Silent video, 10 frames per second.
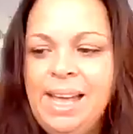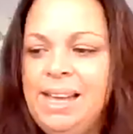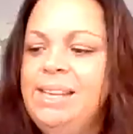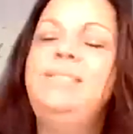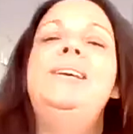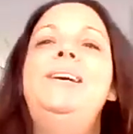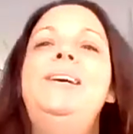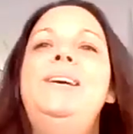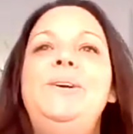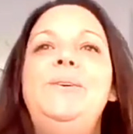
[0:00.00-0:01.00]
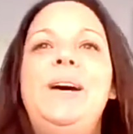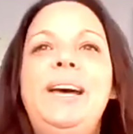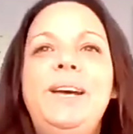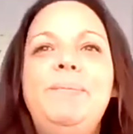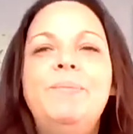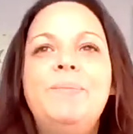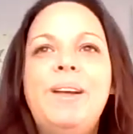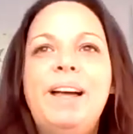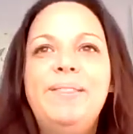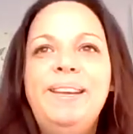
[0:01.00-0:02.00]
So I
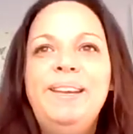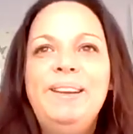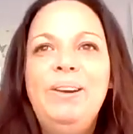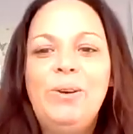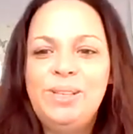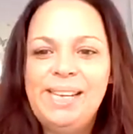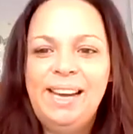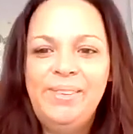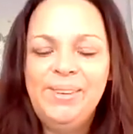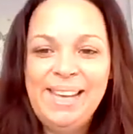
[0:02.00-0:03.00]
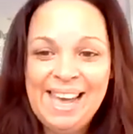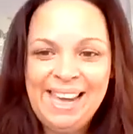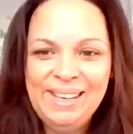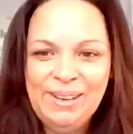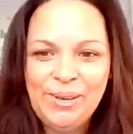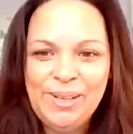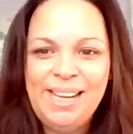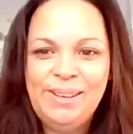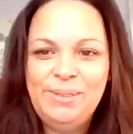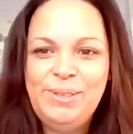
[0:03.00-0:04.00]
think lockdown
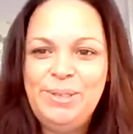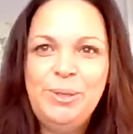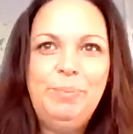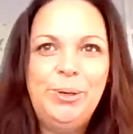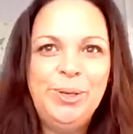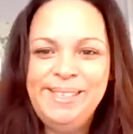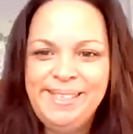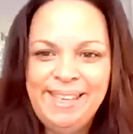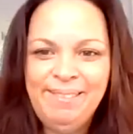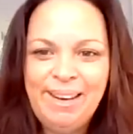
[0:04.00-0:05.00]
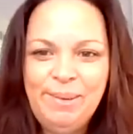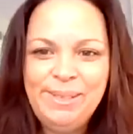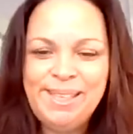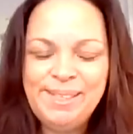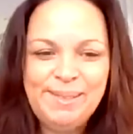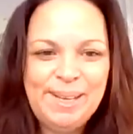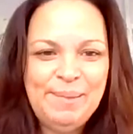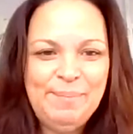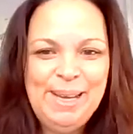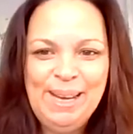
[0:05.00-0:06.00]
2.0, as it's
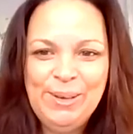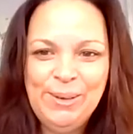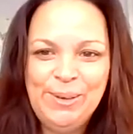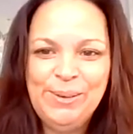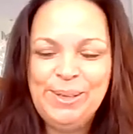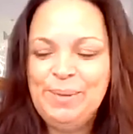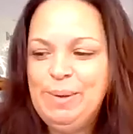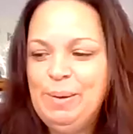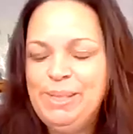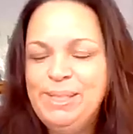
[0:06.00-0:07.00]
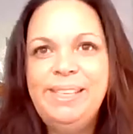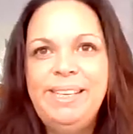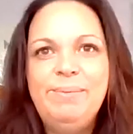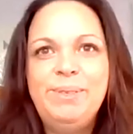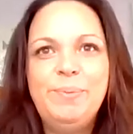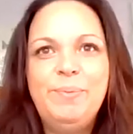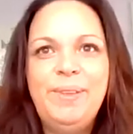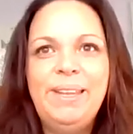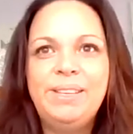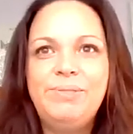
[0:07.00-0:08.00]
being called at the moment, seems
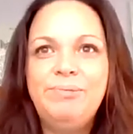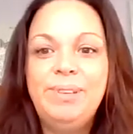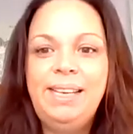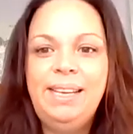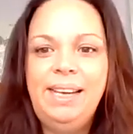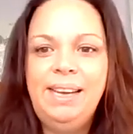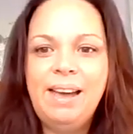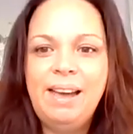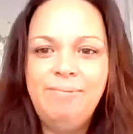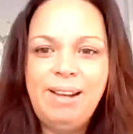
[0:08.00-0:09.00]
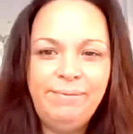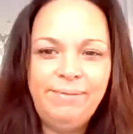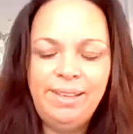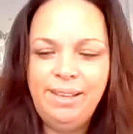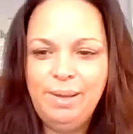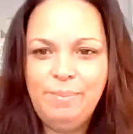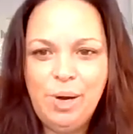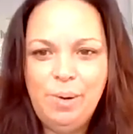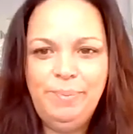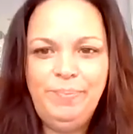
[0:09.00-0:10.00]
something that's really relevant at the
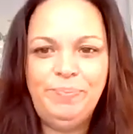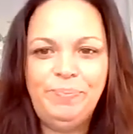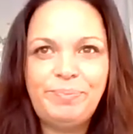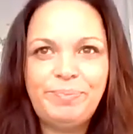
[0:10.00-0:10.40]
moment.